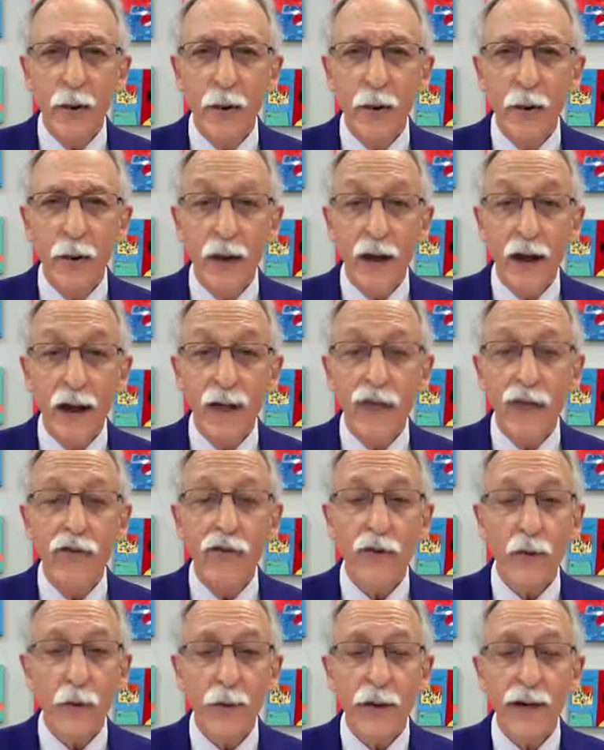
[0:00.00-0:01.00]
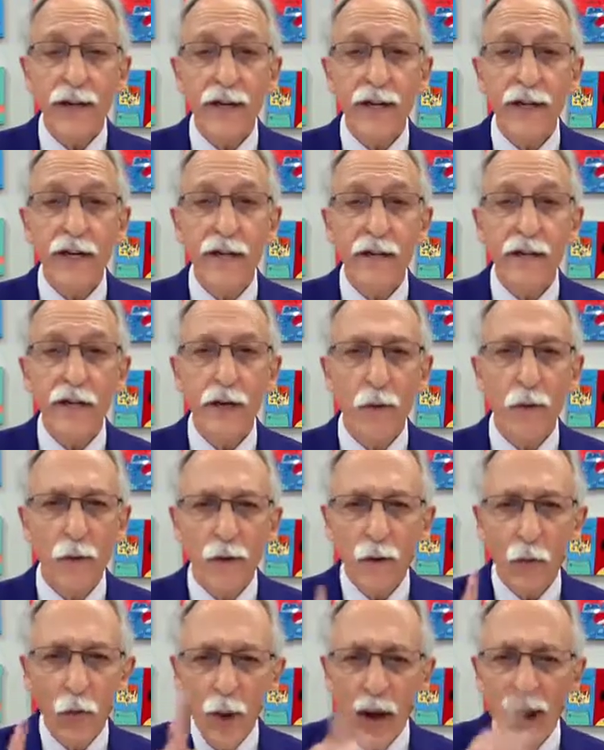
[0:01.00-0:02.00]
We got through what we needed to do.
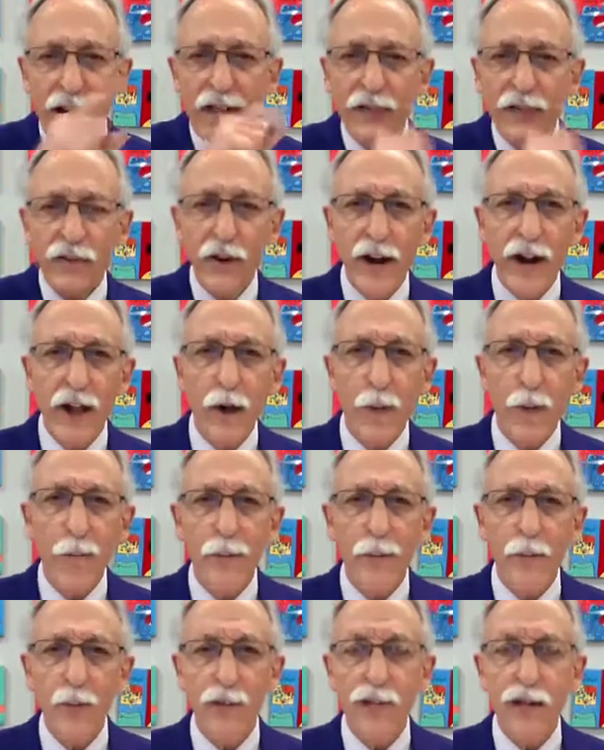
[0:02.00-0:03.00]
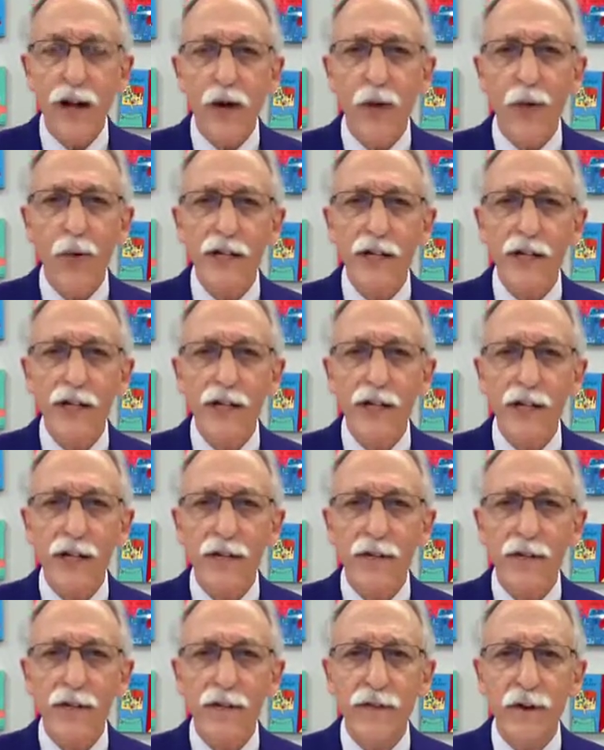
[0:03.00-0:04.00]
We asked for help, which I always
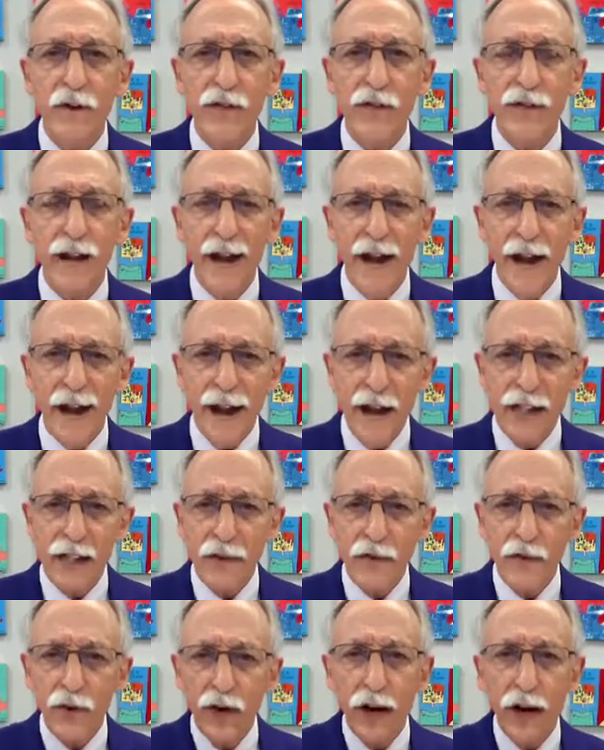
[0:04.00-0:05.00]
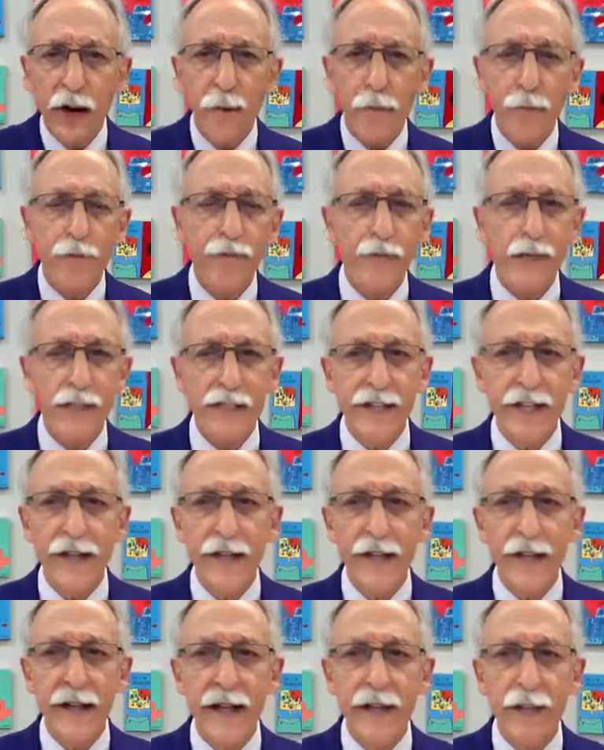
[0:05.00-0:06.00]
suggest first. Ask for help.
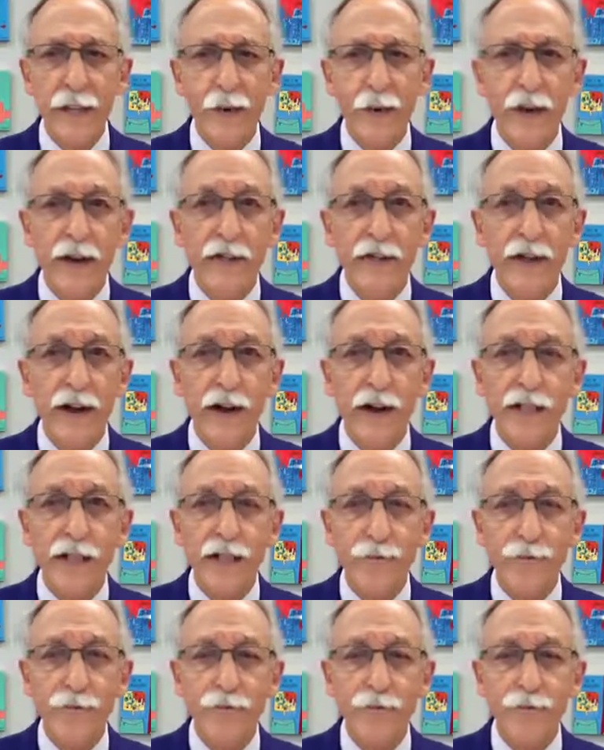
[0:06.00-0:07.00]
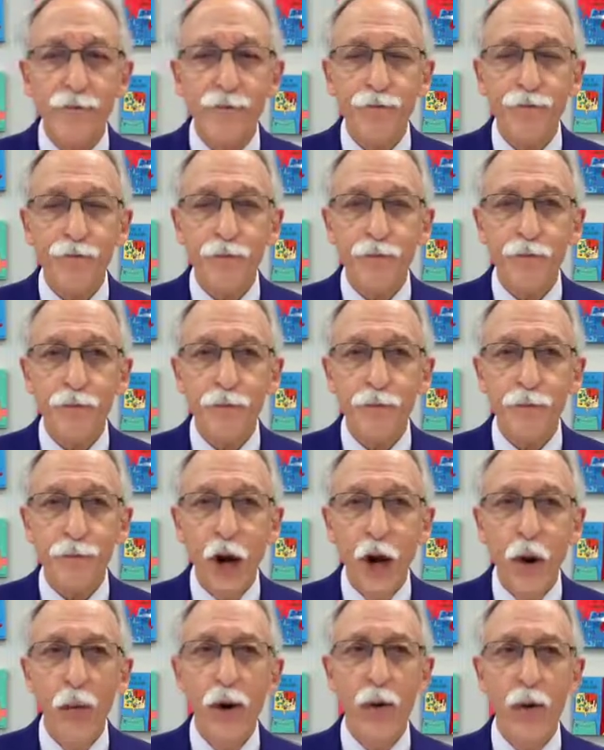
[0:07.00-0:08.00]
Seek expert advice.
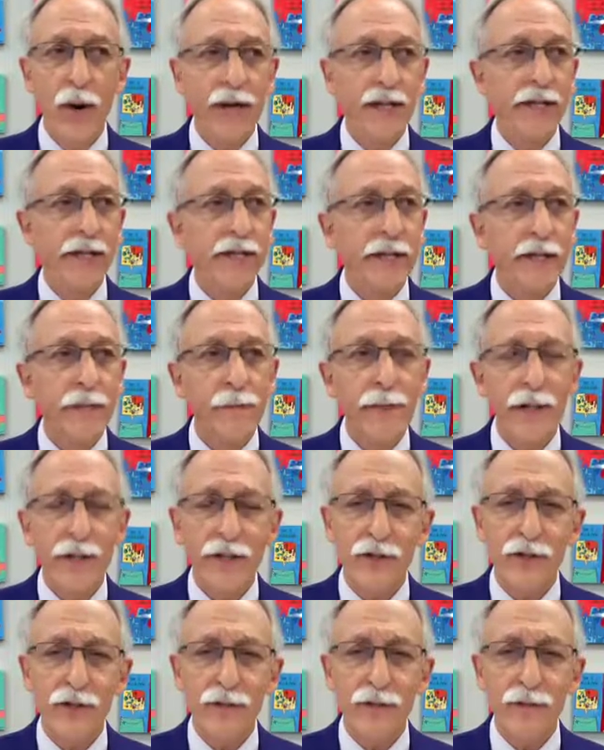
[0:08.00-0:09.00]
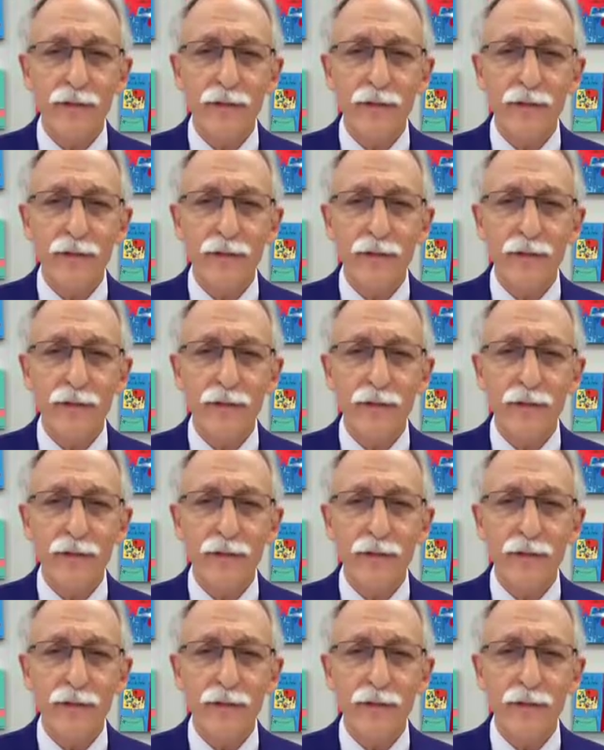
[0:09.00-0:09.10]
We went to see a minister.